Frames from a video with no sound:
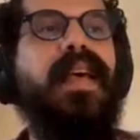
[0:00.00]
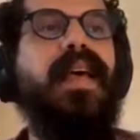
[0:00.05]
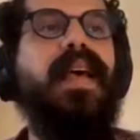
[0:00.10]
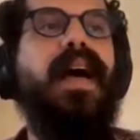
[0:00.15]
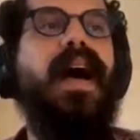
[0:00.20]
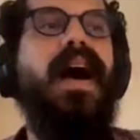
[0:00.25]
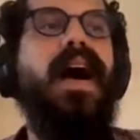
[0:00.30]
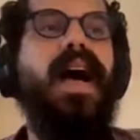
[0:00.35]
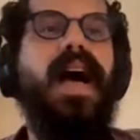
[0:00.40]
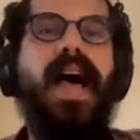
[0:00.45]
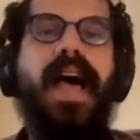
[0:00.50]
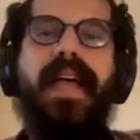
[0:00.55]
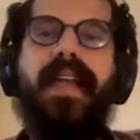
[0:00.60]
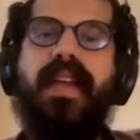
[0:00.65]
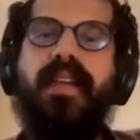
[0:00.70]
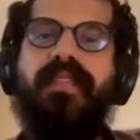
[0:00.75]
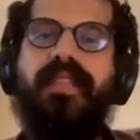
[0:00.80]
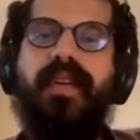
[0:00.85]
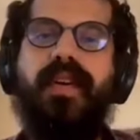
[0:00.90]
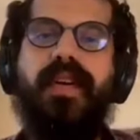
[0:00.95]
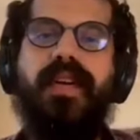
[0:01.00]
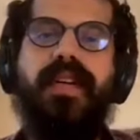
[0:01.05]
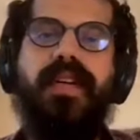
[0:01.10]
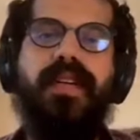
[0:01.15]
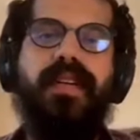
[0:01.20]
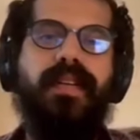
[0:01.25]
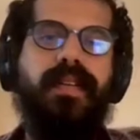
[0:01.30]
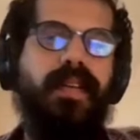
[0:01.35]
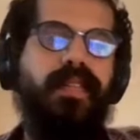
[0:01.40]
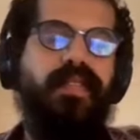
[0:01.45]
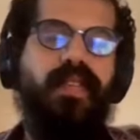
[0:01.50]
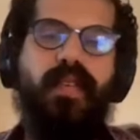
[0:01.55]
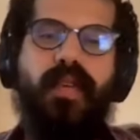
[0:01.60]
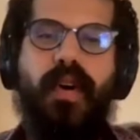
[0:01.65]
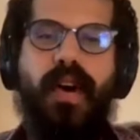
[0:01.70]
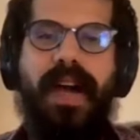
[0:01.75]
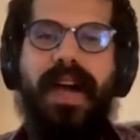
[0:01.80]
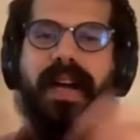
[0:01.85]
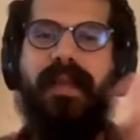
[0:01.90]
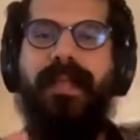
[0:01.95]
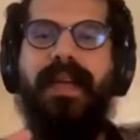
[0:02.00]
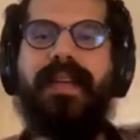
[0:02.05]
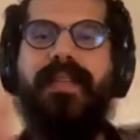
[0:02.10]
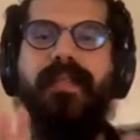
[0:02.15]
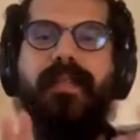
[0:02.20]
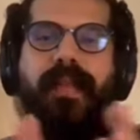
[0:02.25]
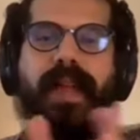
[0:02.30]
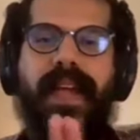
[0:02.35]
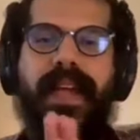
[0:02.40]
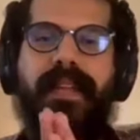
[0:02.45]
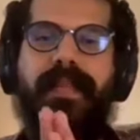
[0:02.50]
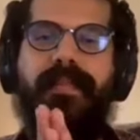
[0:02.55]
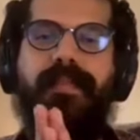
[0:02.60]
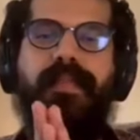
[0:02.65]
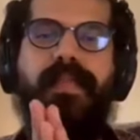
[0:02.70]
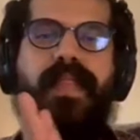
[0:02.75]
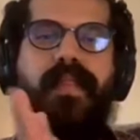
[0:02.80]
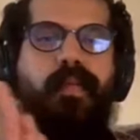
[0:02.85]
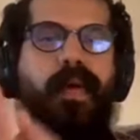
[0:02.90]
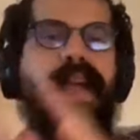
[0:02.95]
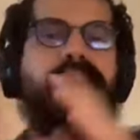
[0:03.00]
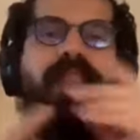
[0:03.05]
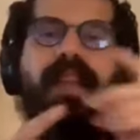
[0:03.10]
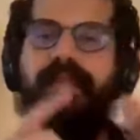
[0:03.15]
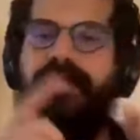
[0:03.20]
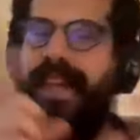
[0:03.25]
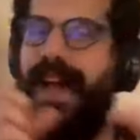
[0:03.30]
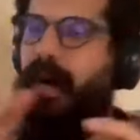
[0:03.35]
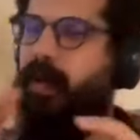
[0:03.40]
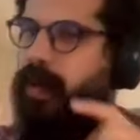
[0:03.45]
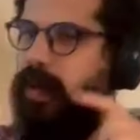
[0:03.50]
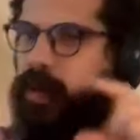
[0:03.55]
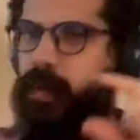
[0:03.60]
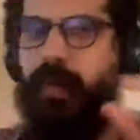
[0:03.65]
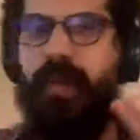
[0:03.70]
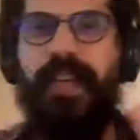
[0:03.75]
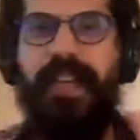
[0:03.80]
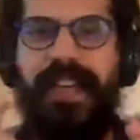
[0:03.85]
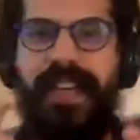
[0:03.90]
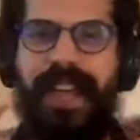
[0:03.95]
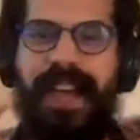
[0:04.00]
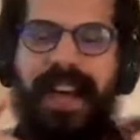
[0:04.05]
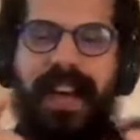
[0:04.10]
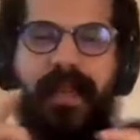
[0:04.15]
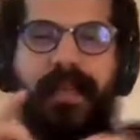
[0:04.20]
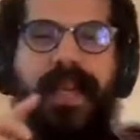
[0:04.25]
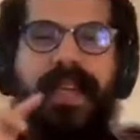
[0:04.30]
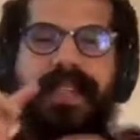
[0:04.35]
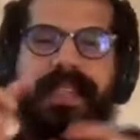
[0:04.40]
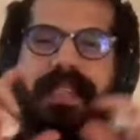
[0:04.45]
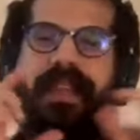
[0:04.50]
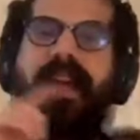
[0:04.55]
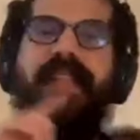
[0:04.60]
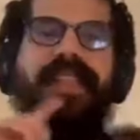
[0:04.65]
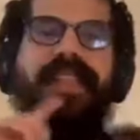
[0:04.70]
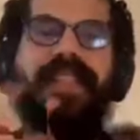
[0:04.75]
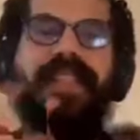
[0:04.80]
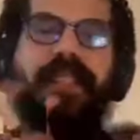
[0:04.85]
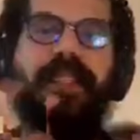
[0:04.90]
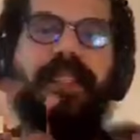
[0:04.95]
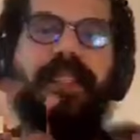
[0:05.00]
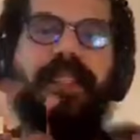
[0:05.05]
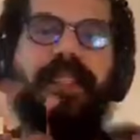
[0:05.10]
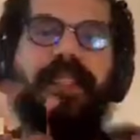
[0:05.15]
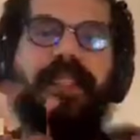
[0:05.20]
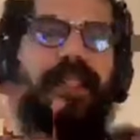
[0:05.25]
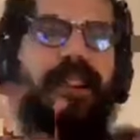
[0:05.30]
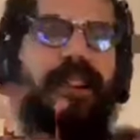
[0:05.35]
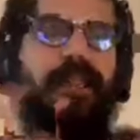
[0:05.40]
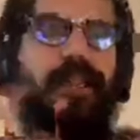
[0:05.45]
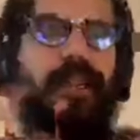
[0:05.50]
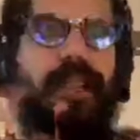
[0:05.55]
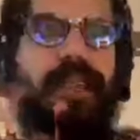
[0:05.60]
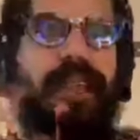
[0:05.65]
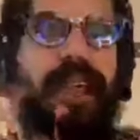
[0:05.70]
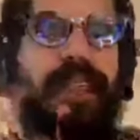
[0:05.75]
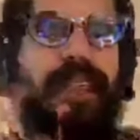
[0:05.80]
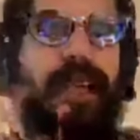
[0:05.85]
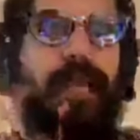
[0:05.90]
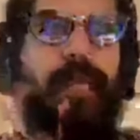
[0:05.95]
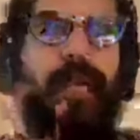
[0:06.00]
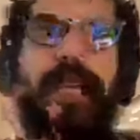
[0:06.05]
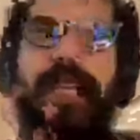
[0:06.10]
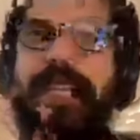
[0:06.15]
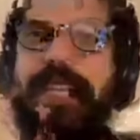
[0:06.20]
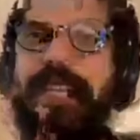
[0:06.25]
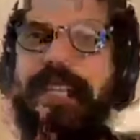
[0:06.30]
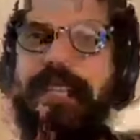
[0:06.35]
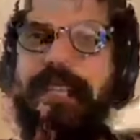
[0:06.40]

Uh, and if you're if you know Arabic, like the way that vowels work in Arabic is not the same. Yeah.